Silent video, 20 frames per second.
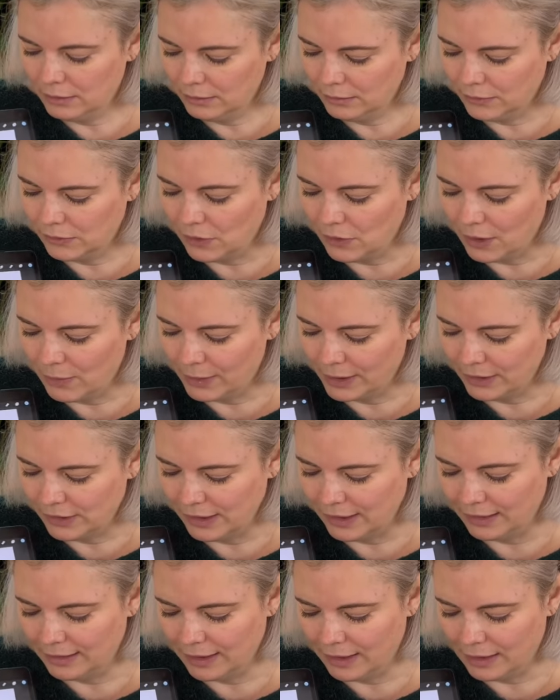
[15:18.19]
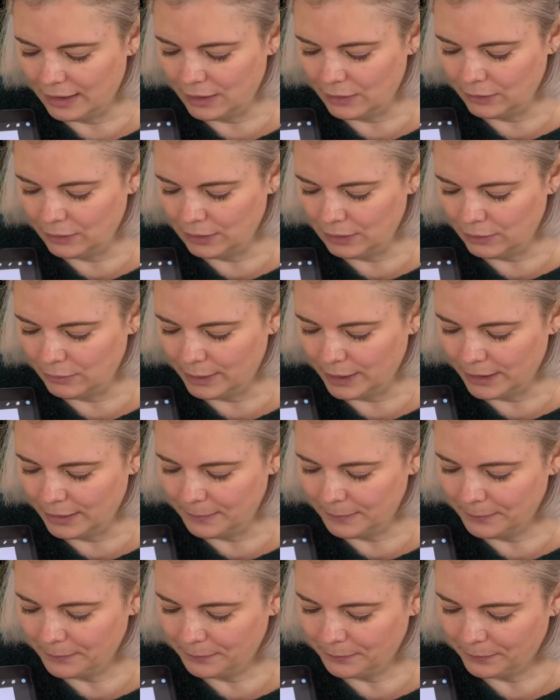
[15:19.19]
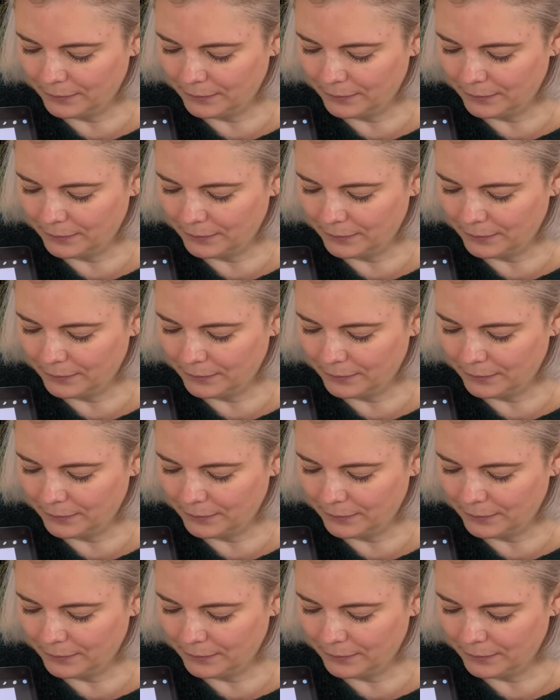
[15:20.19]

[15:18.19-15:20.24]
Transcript: so I wanted to take that out a little bit.